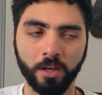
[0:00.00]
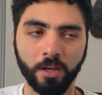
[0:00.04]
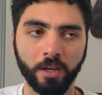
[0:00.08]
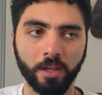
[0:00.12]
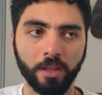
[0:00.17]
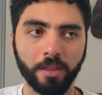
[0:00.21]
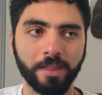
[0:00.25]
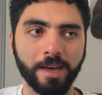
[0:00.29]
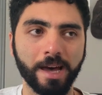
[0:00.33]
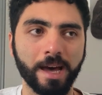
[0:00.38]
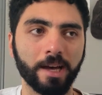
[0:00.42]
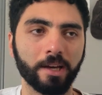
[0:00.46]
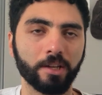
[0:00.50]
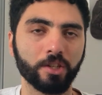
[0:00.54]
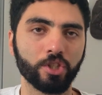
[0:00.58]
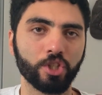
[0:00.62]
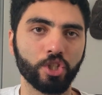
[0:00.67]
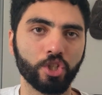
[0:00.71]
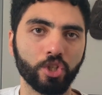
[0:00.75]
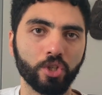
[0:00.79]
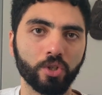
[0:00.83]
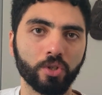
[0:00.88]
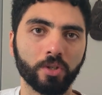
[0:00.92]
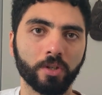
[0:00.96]
That
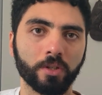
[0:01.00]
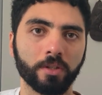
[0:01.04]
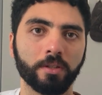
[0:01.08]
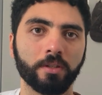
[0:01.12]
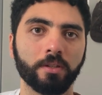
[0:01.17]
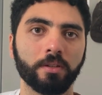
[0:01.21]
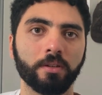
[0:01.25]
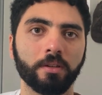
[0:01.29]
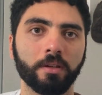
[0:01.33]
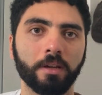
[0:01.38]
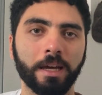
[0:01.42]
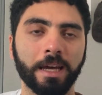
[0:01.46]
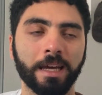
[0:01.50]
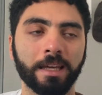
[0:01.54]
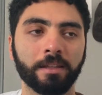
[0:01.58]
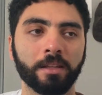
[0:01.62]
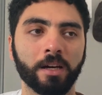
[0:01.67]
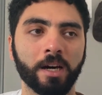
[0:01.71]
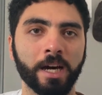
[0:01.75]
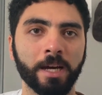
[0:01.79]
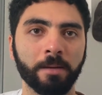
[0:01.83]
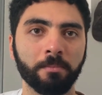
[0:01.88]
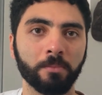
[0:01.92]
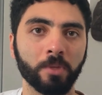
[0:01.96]
should and
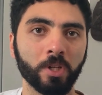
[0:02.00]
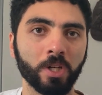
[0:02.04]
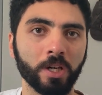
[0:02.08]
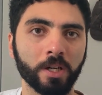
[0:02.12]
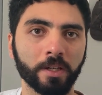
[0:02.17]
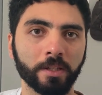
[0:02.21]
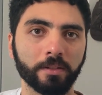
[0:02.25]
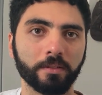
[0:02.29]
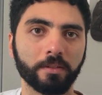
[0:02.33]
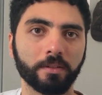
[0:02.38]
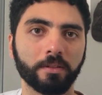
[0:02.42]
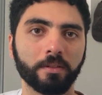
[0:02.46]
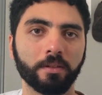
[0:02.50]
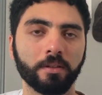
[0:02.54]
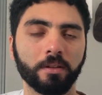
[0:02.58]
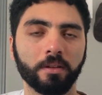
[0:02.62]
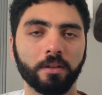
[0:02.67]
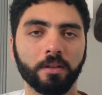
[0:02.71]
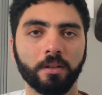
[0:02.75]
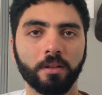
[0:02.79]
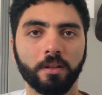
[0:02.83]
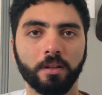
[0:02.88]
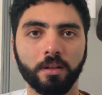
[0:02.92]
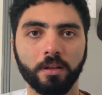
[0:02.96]
I'm not
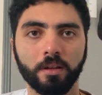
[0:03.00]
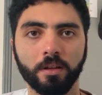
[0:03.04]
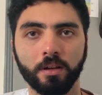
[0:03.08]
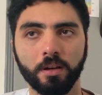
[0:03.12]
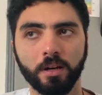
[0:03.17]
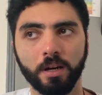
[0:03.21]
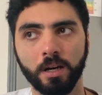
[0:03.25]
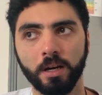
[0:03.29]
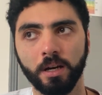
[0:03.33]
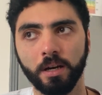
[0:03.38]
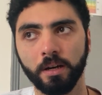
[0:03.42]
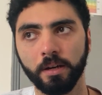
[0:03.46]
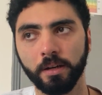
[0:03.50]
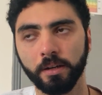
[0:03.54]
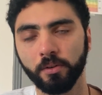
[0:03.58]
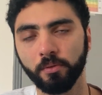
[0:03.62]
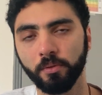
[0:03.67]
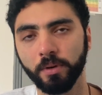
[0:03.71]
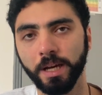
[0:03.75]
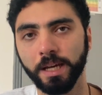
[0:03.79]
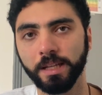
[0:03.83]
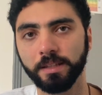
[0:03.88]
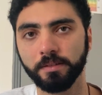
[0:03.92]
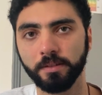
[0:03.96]

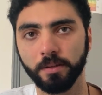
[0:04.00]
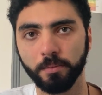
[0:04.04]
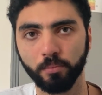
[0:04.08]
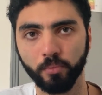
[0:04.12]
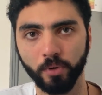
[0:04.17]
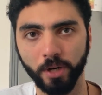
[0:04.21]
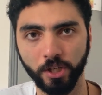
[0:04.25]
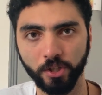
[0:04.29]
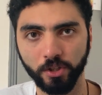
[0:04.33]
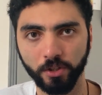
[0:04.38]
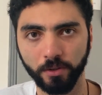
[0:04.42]
creates depression.